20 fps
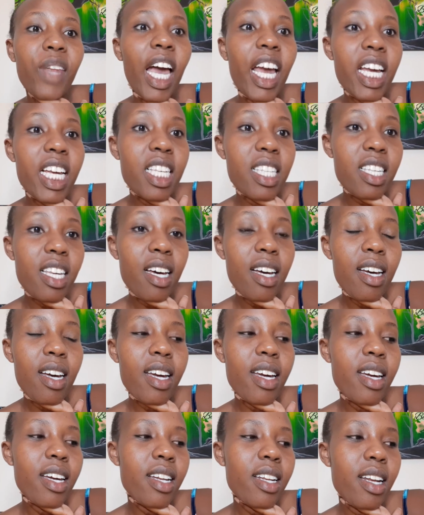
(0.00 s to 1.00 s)
easier,
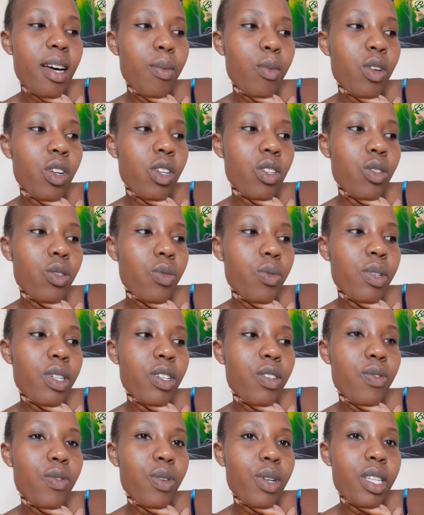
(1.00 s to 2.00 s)
and I'm gonna do
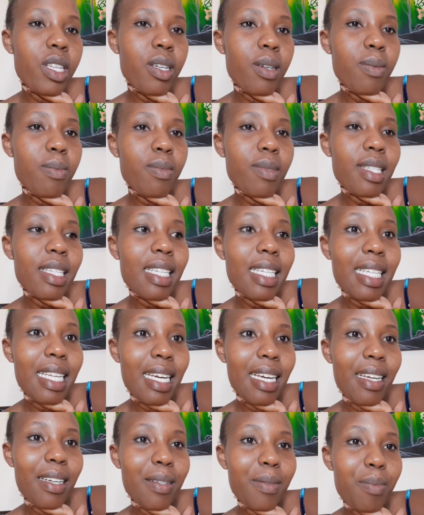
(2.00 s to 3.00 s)
it for them
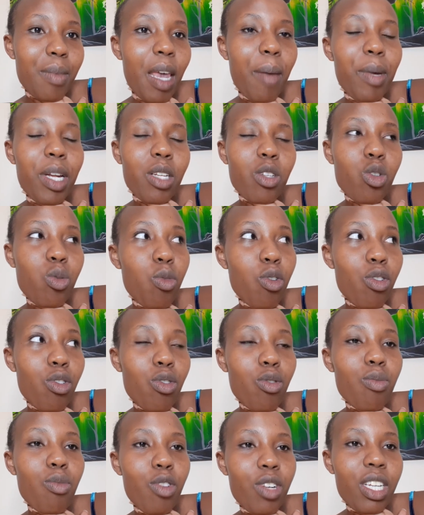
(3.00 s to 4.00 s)
today. I mean
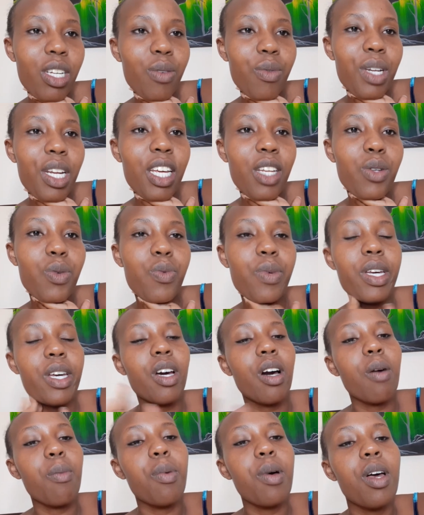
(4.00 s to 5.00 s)
tomorrow morning when I do
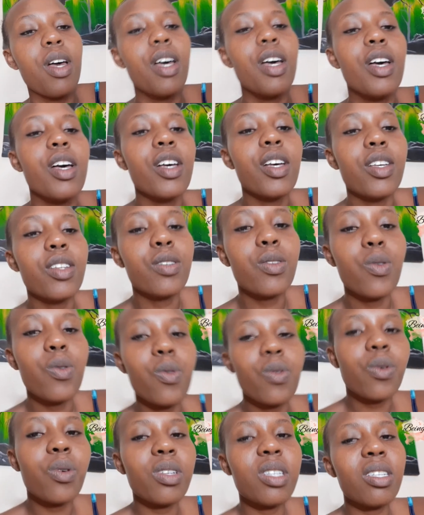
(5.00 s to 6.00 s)
wake up,
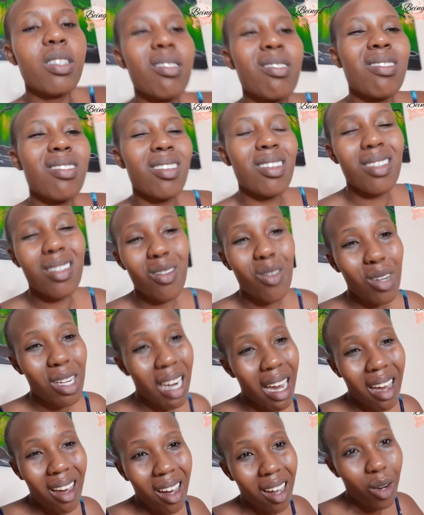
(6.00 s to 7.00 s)
so because it's not
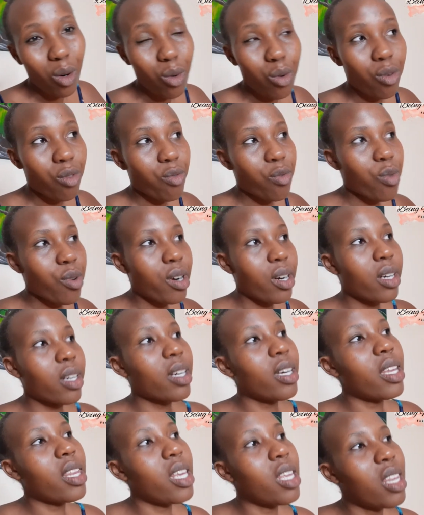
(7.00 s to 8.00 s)
like a lot of
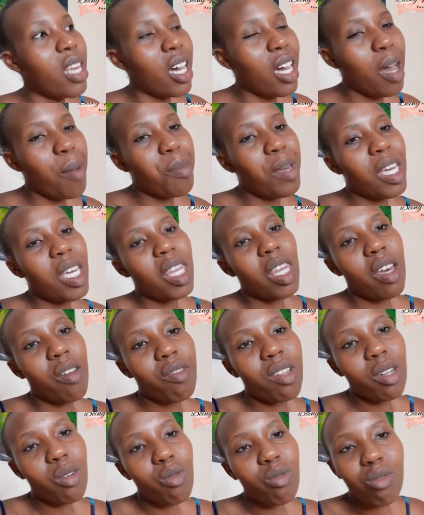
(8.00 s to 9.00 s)
work, and then they're coming in the
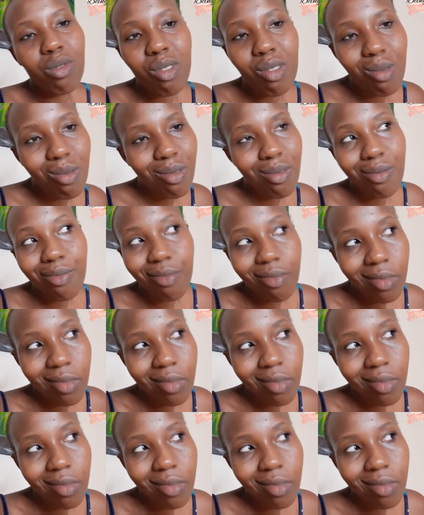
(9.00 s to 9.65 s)
afternoon. So